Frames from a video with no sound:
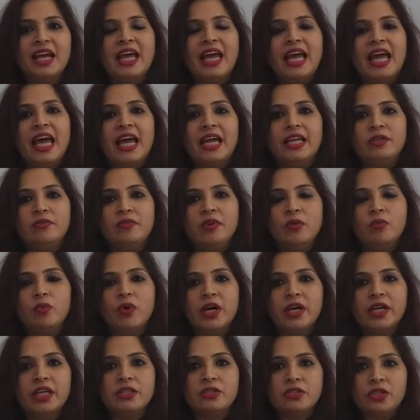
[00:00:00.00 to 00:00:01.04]
And we
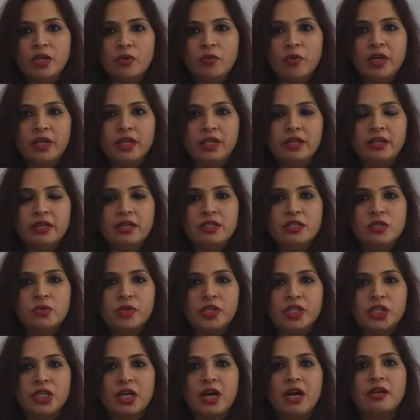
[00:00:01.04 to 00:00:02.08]
work in three verticals,
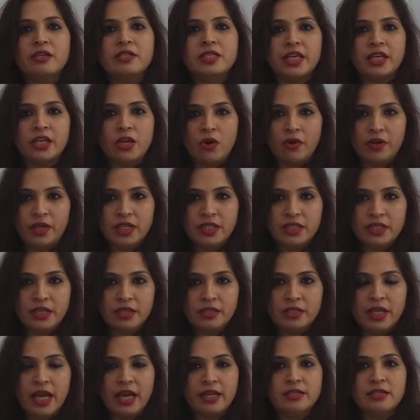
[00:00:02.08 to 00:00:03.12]
which are
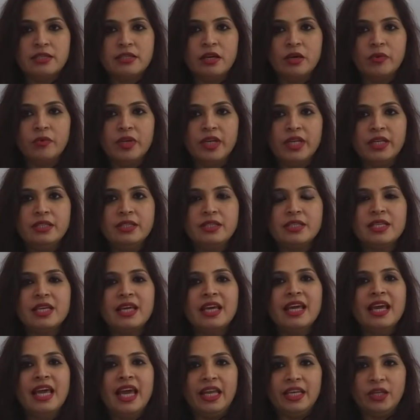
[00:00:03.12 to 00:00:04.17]
security and surveillance,
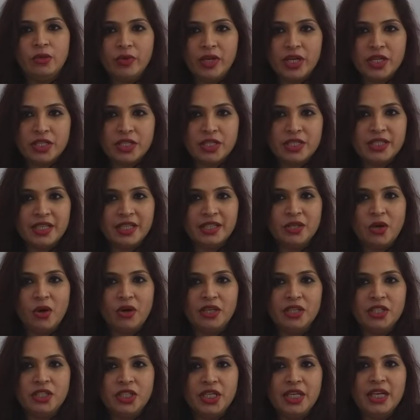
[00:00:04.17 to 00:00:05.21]
education
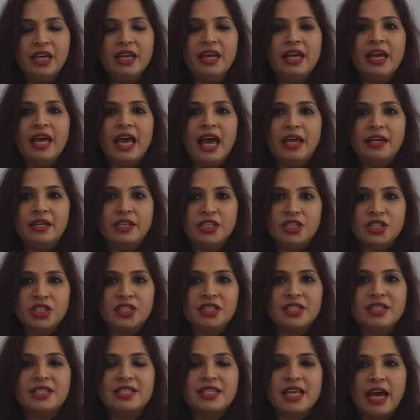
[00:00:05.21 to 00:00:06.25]
technology, and
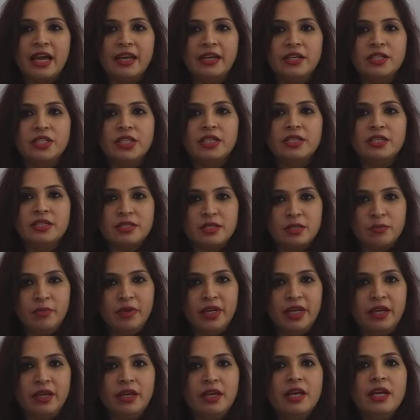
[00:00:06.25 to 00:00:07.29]
digital signage and
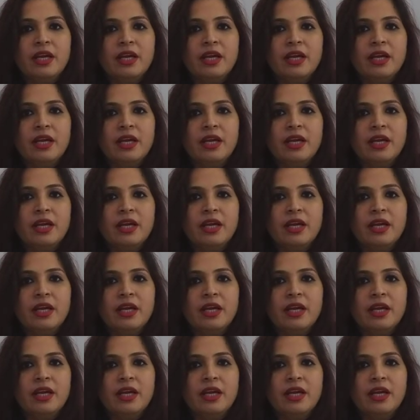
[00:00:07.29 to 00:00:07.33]
display.